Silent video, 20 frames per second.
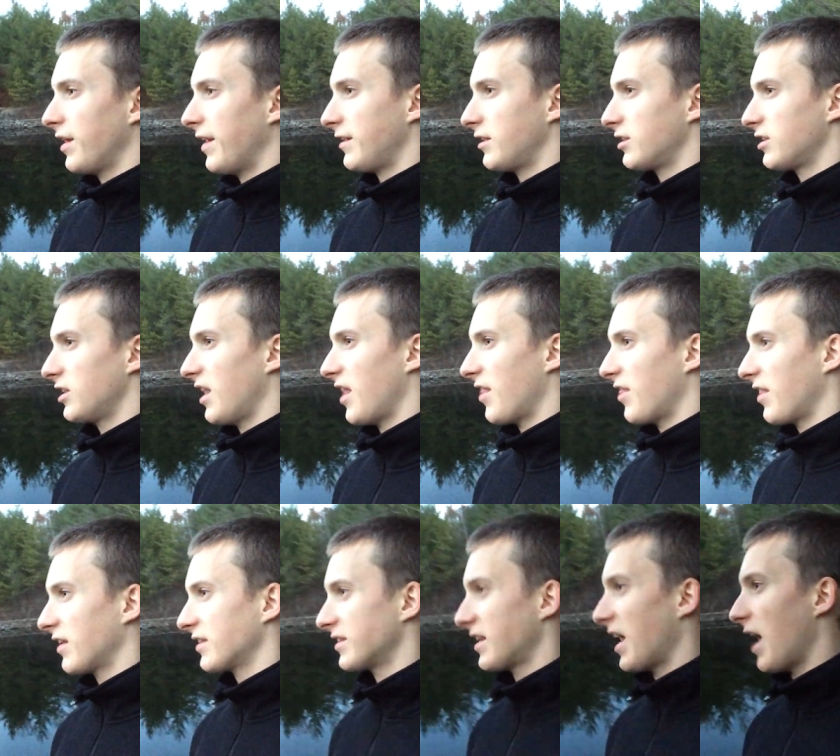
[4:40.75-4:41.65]
and just let
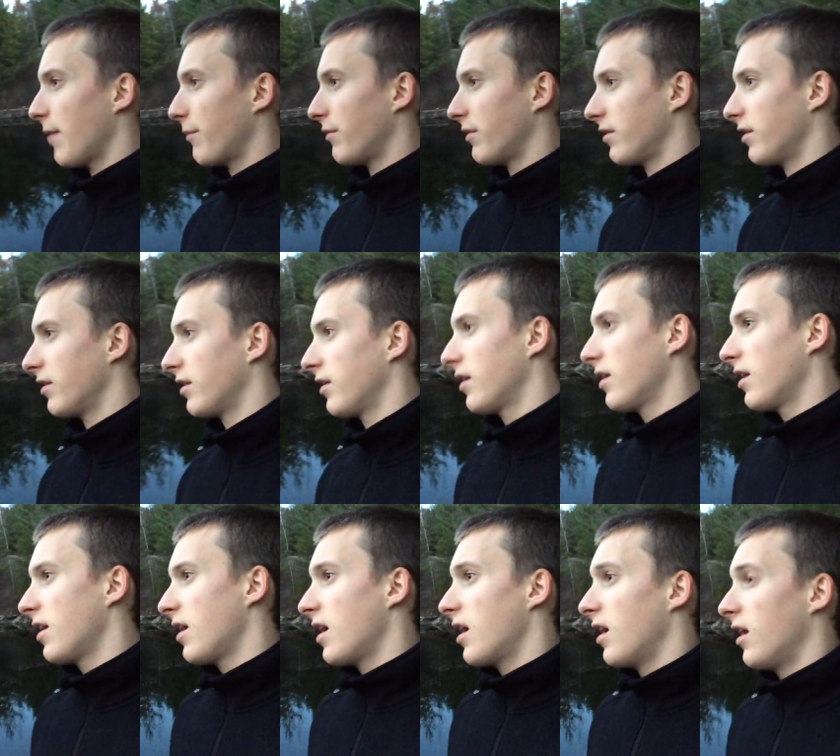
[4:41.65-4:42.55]
things happen.
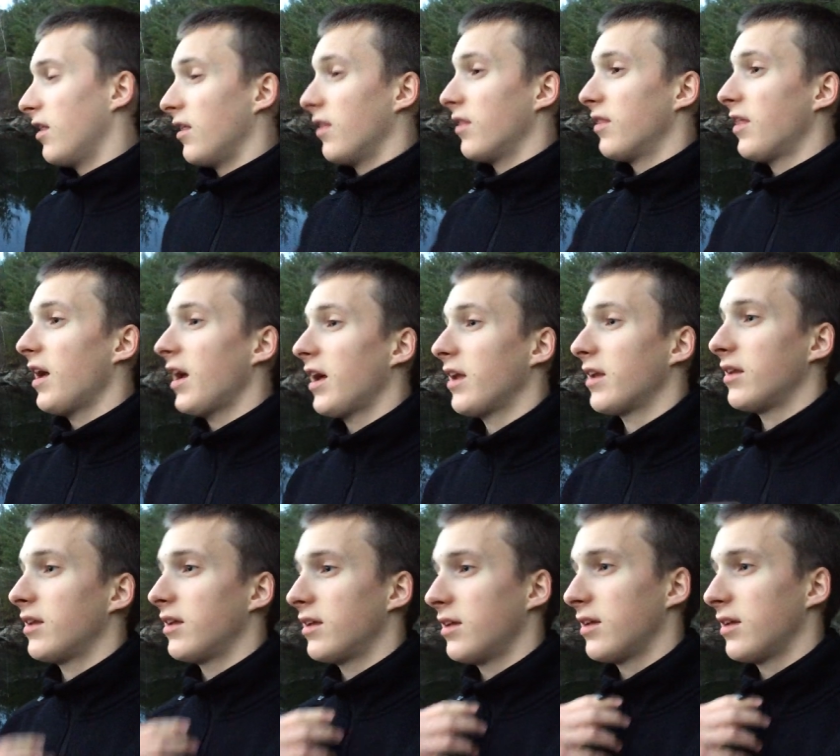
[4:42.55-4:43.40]
And then that